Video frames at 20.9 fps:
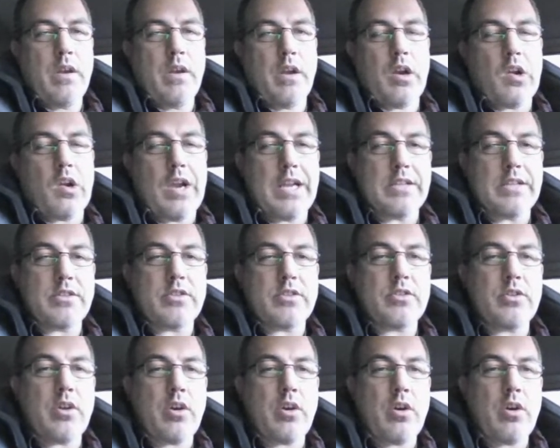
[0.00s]
All right,
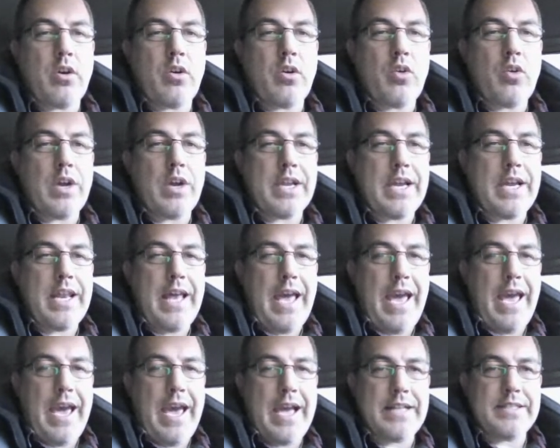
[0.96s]
so I got
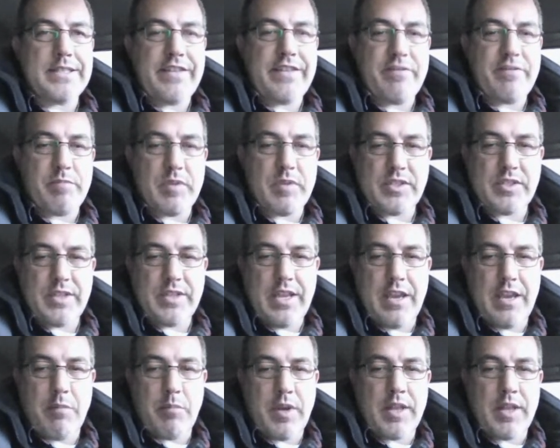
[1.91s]
to add
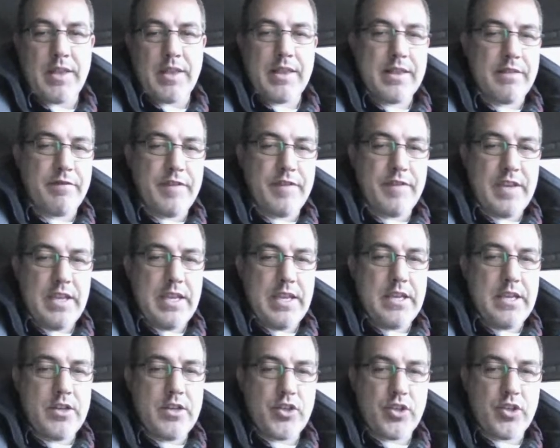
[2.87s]
7%, but the
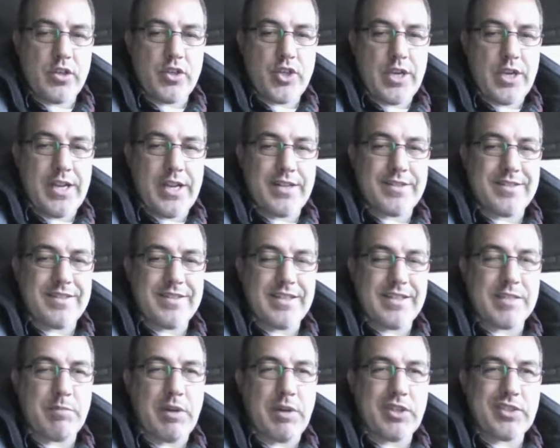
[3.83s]
VE shouldn't change
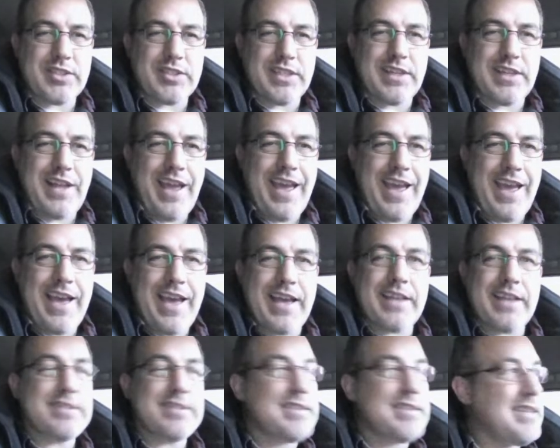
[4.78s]
as much as it
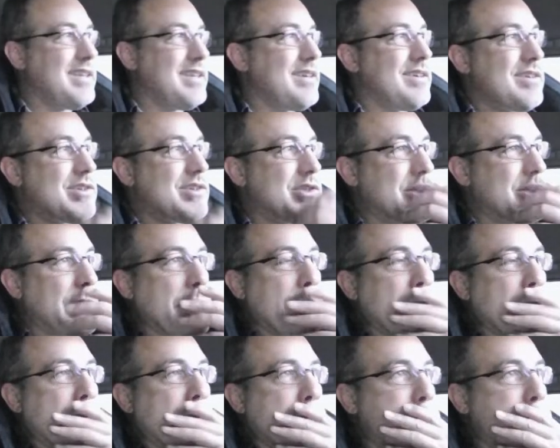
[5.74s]
has here.
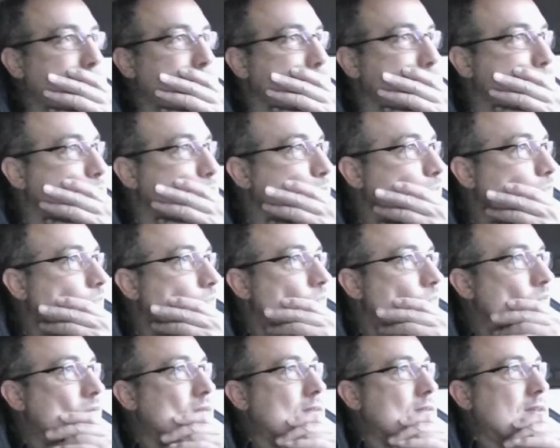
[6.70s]
So
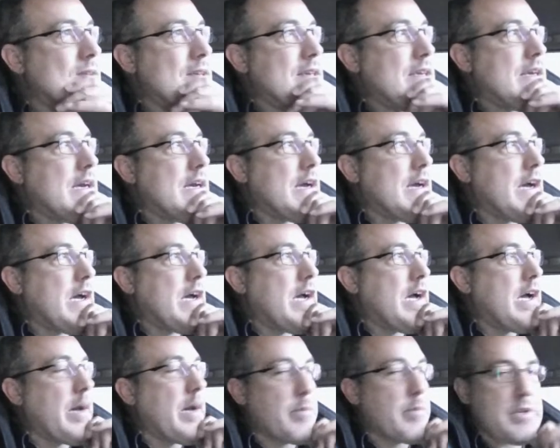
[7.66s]

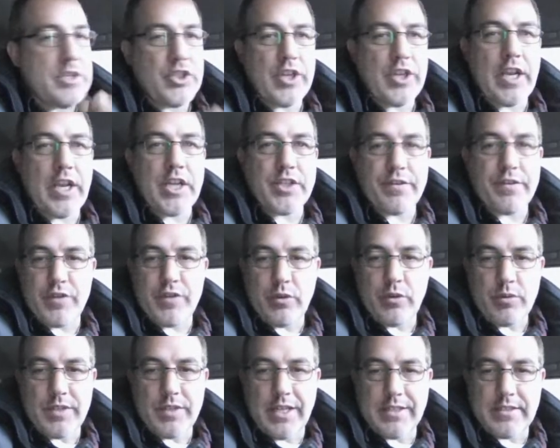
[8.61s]
I'm going to change the
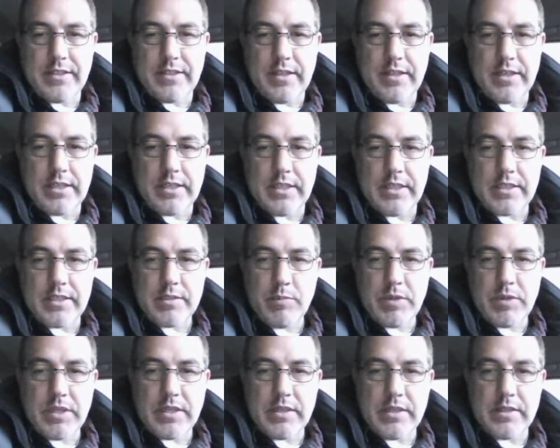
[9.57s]
fuel density on this
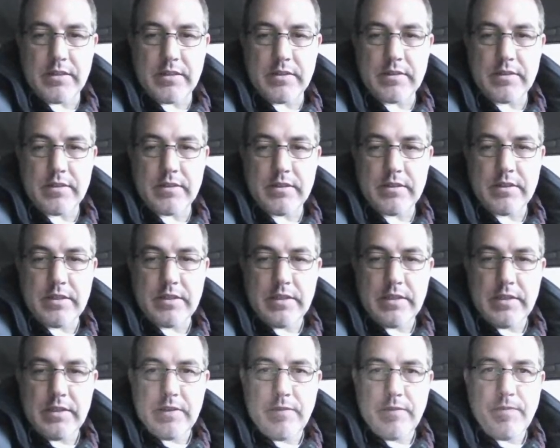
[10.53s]
because
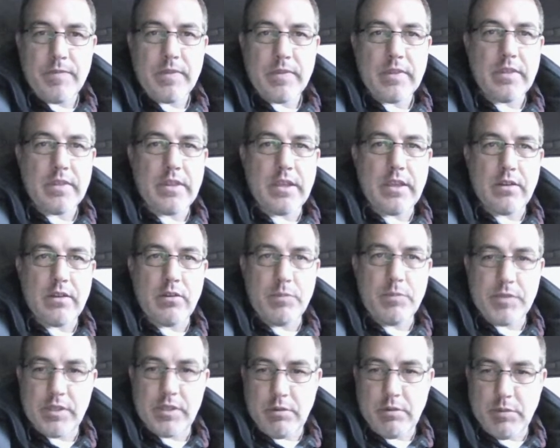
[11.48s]

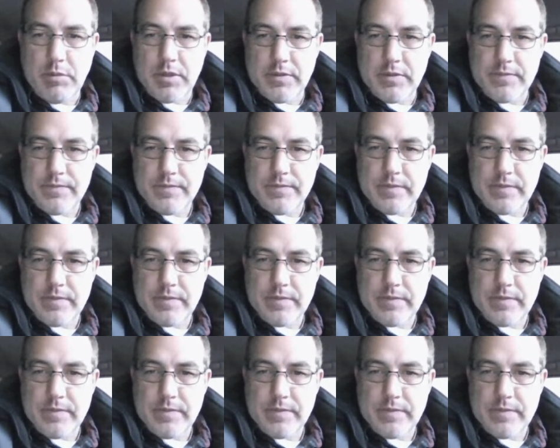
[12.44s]
oops, wrong button.